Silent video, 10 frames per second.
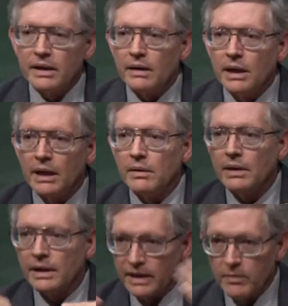in,
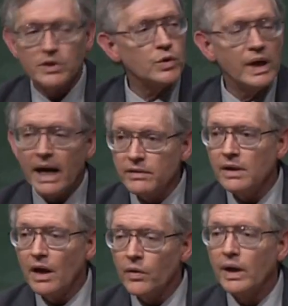in chemistry and in
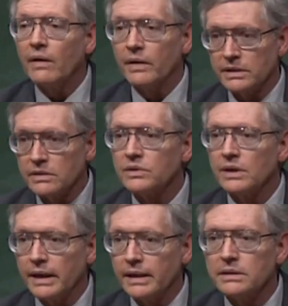other areas of
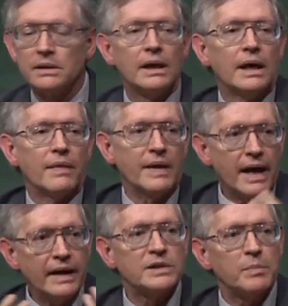science. The
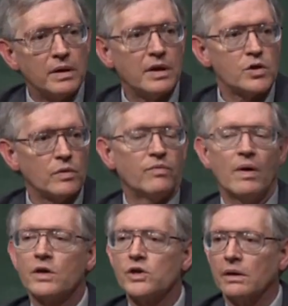exponential
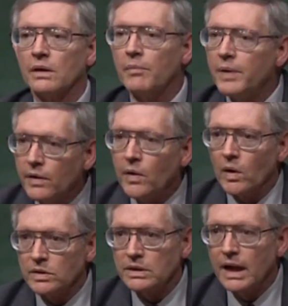function
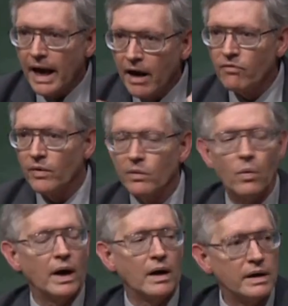appears
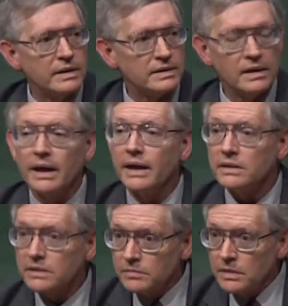everywhere in
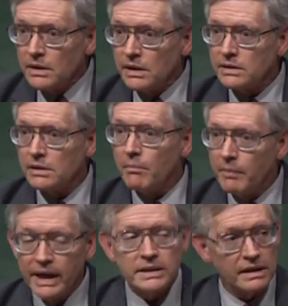science. It's an
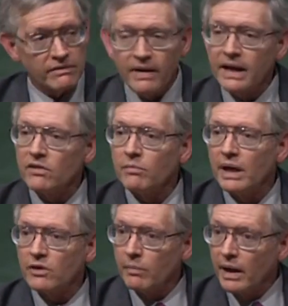amazing fact of
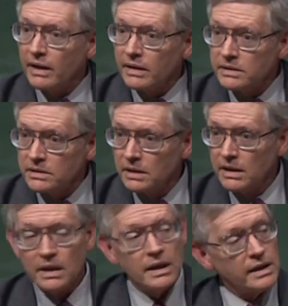mathematics
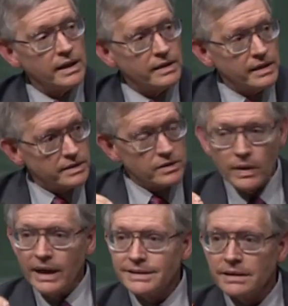that this
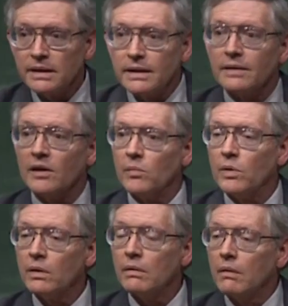transcendental
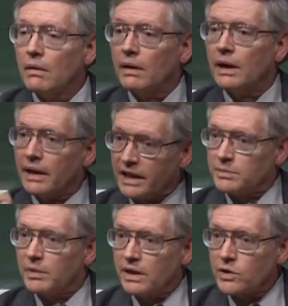number and an
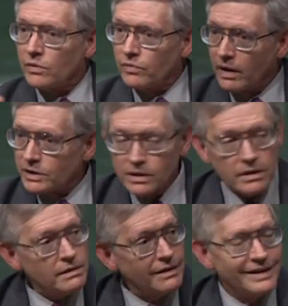exponential function